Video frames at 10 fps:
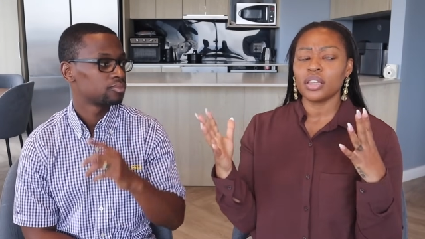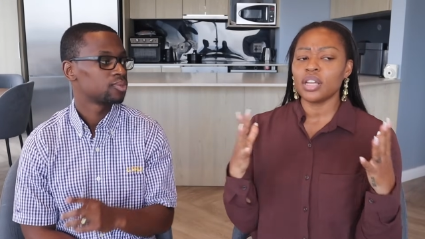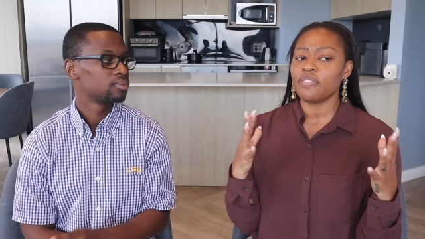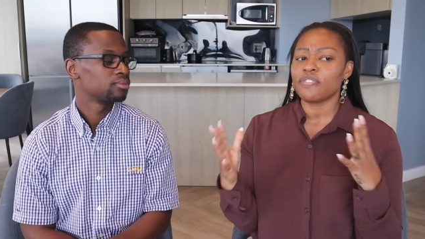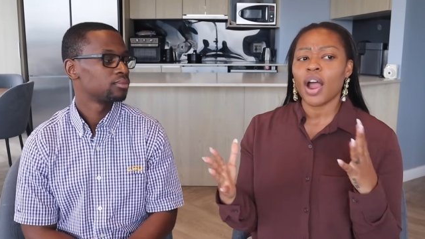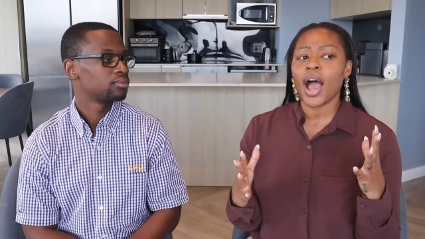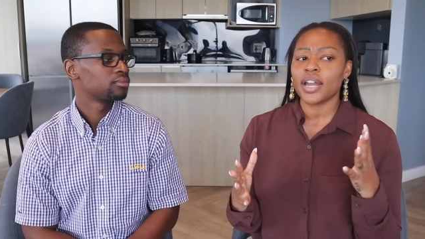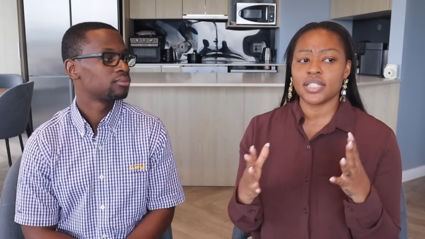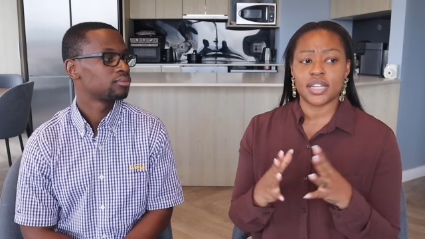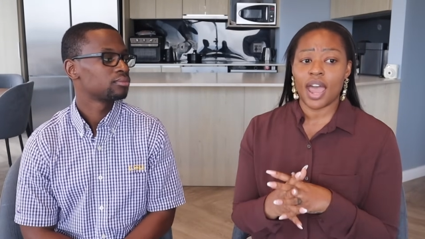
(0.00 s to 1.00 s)
Speaker 1: the
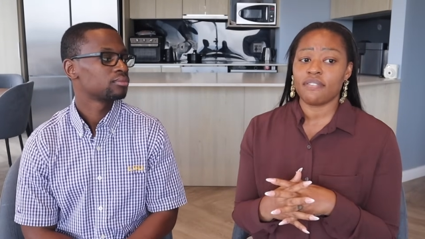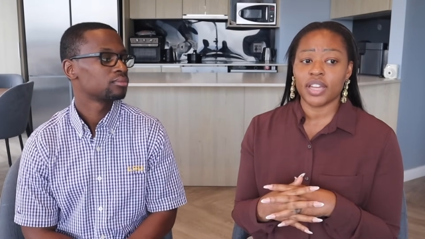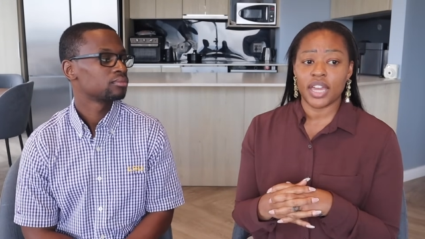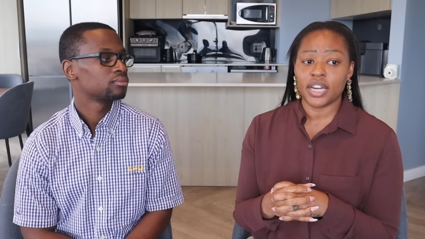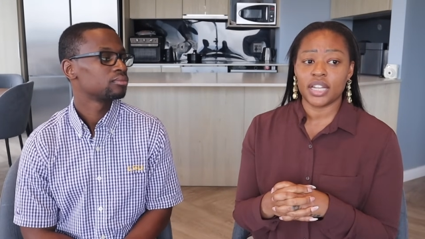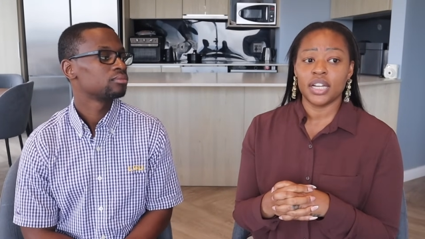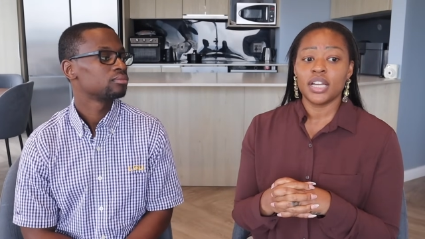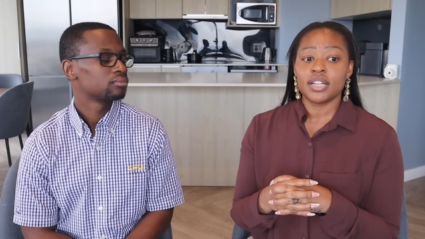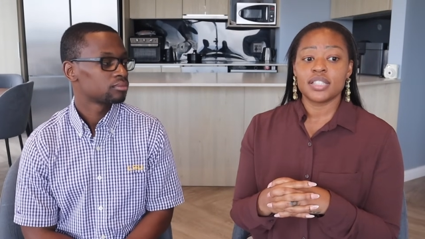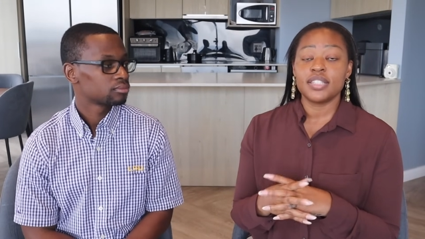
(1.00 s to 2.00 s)
fraud is navigated
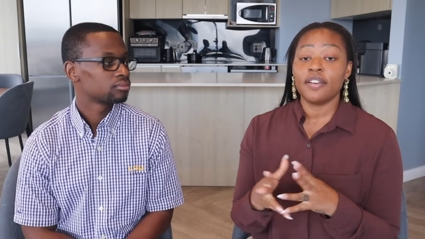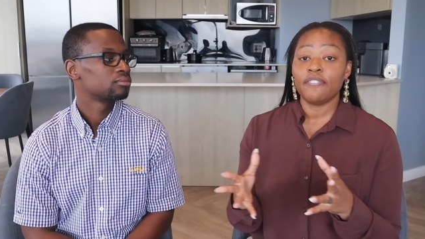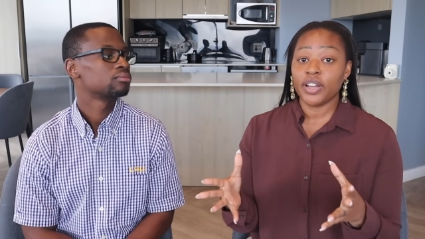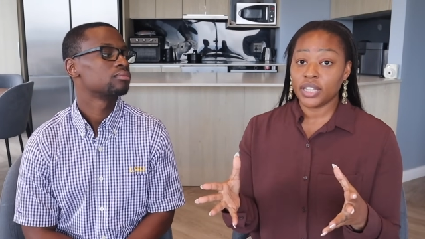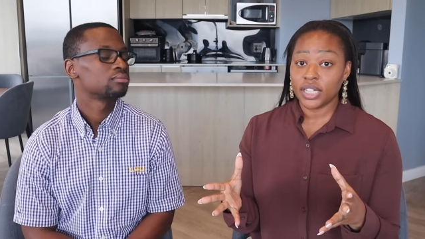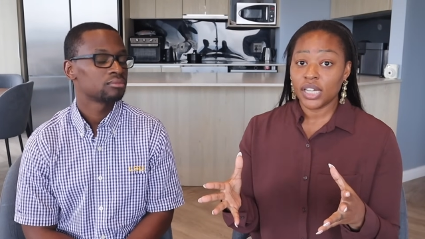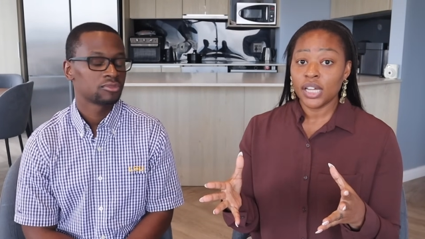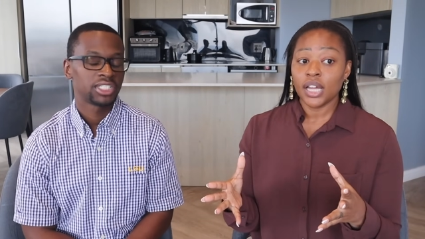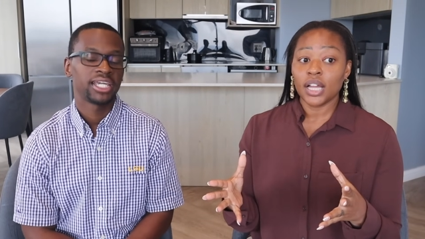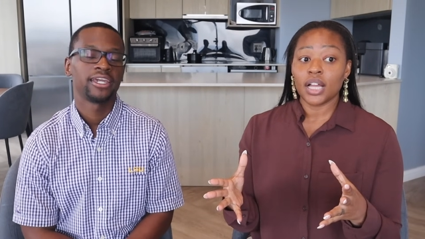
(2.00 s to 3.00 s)
differently.
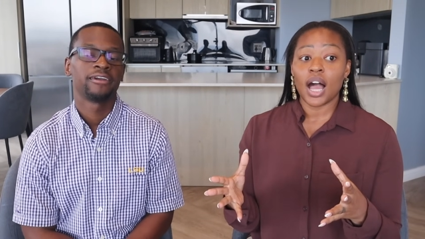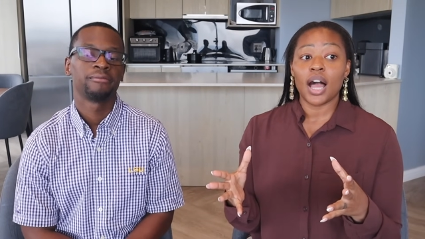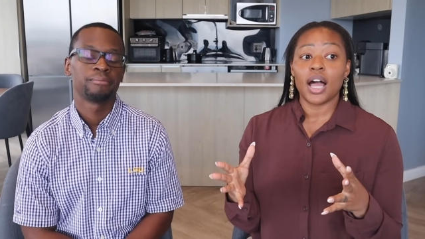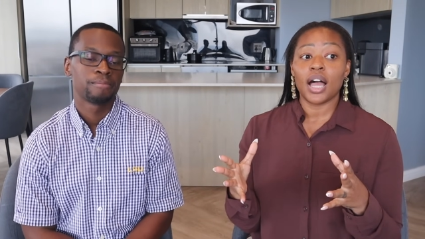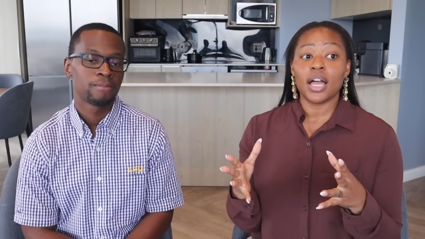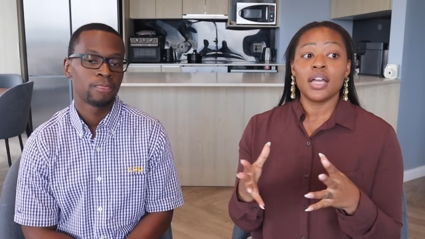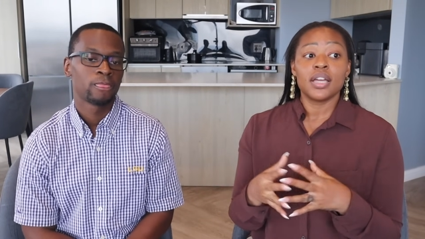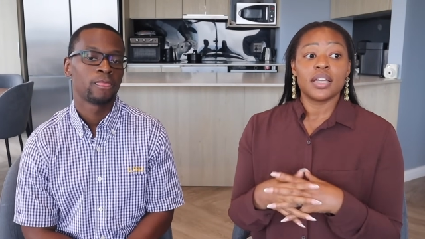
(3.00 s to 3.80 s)
Yeah. Uh,